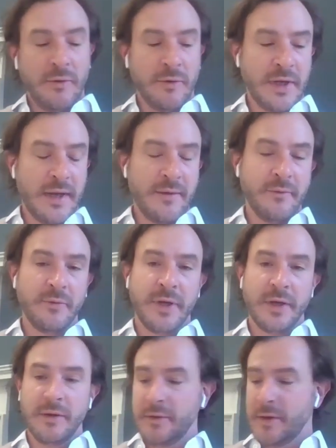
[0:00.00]
Well, Claire,
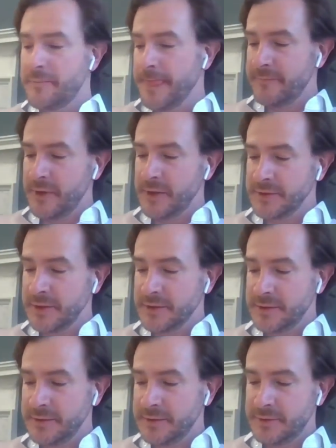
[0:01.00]
we are very
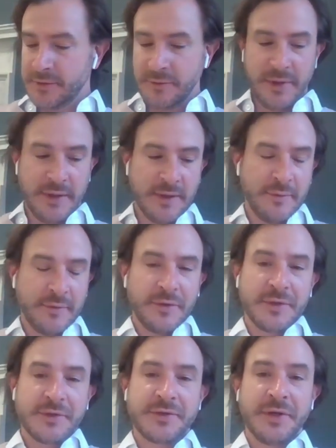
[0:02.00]
excited to be coming
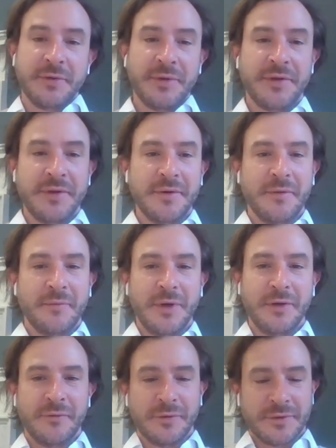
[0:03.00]
on this journey with you, and
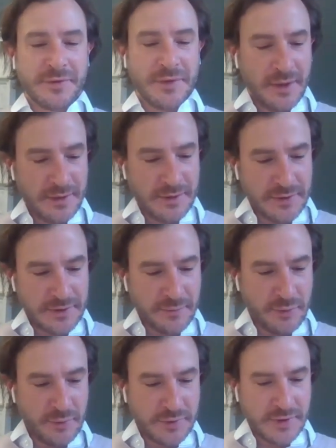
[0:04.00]
we look forward to
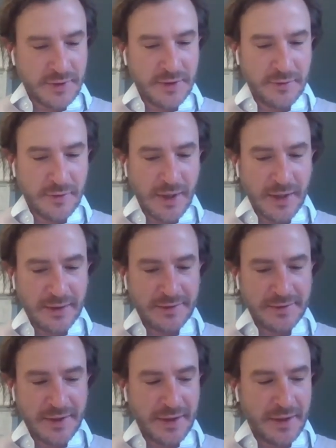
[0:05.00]
supporting you
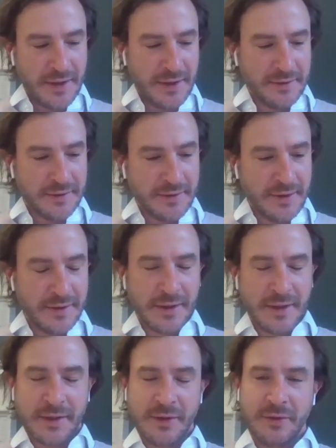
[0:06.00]
and
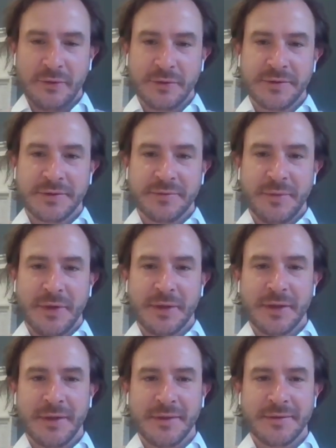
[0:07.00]
getting you launched into
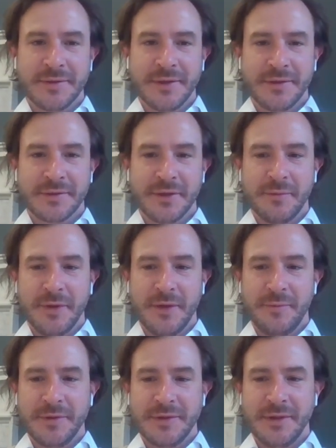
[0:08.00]
market. So it's going to be
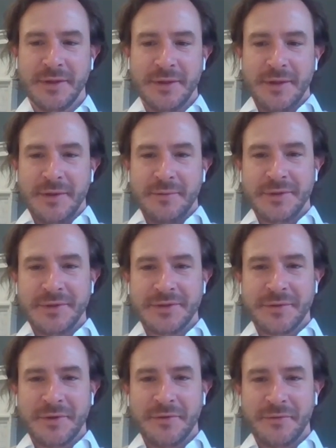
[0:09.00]
a busy
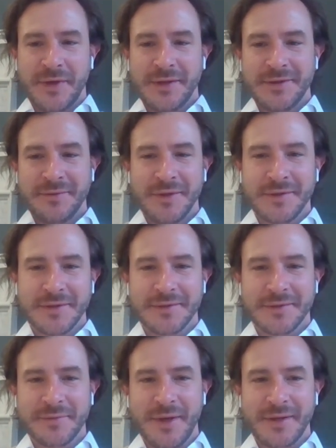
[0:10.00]
12, 18 months, I
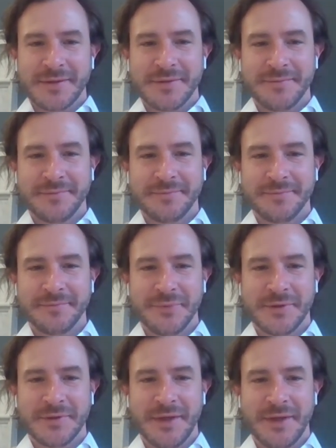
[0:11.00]
suspect.
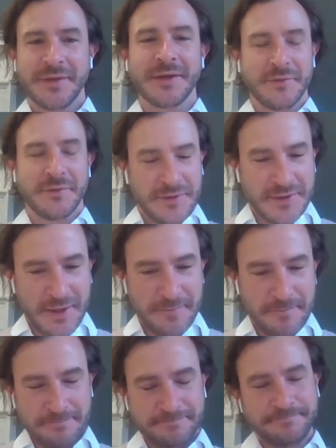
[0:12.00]
But thanks for your
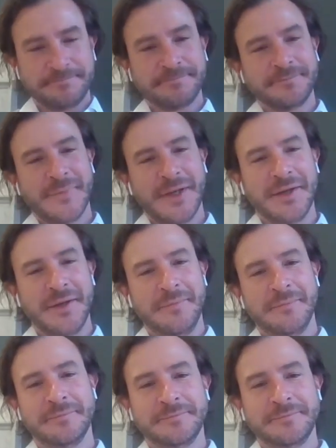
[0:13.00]
time. Thank you.